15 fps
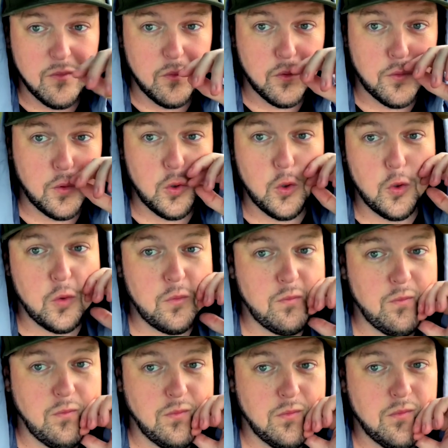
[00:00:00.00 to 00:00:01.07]

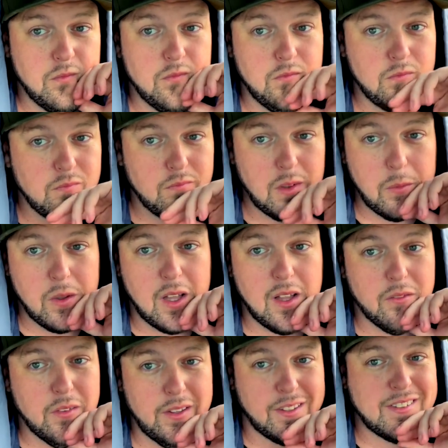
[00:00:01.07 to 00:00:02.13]
food. Maybe I'll
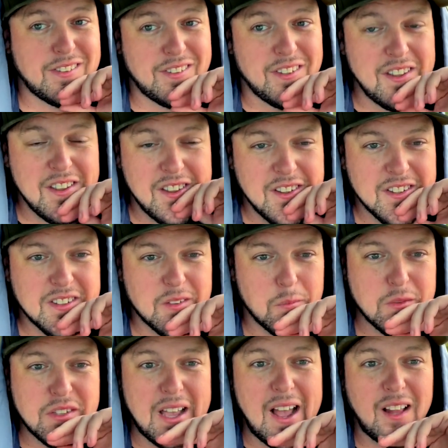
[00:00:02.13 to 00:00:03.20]
have like some
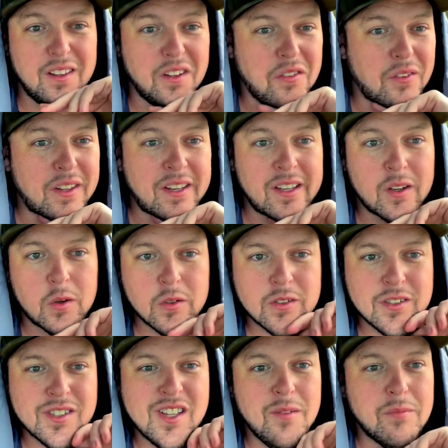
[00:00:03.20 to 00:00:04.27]
salad videos
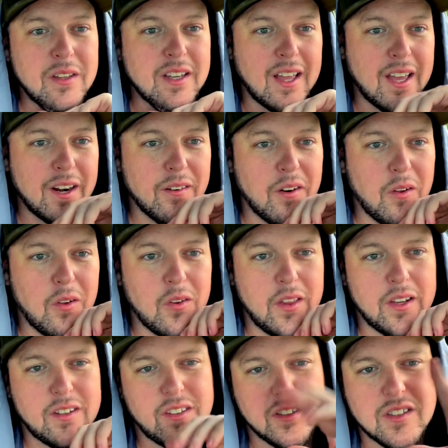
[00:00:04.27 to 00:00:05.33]
or something. I don't know,
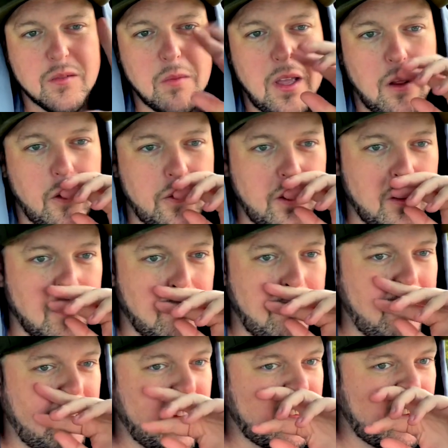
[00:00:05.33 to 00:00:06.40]
like just some healthier
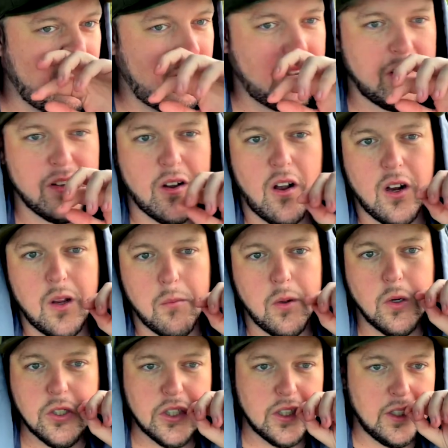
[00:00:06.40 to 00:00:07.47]
meals, and then we can talk
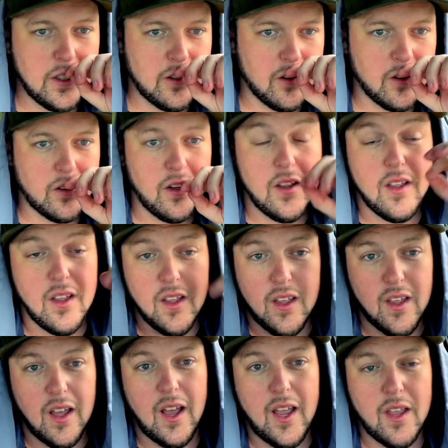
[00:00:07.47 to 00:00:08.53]
about shit. Or
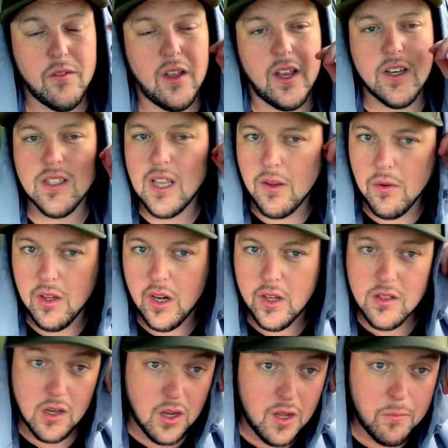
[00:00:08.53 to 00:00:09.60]
I just have a lot of
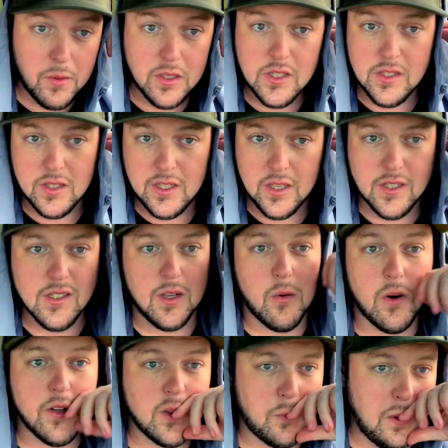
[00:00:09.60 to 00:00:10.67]
topics and things I
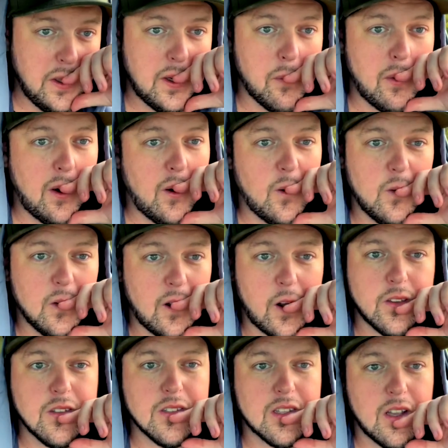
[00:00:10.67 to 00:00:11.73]
want to speak about.
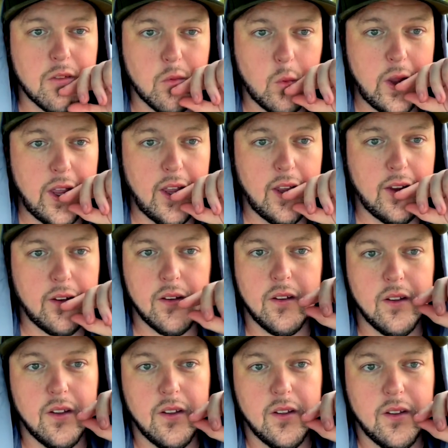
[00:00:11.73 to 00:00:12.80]
Lots of stuff weighing,
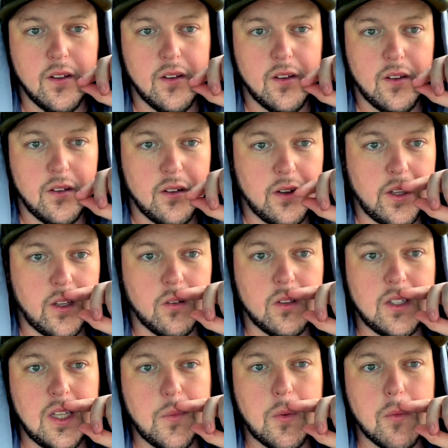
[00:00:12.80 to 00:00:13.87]
you know,
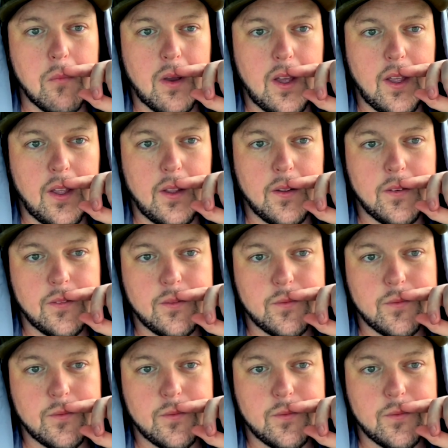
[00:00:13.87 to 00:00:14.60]
deep in my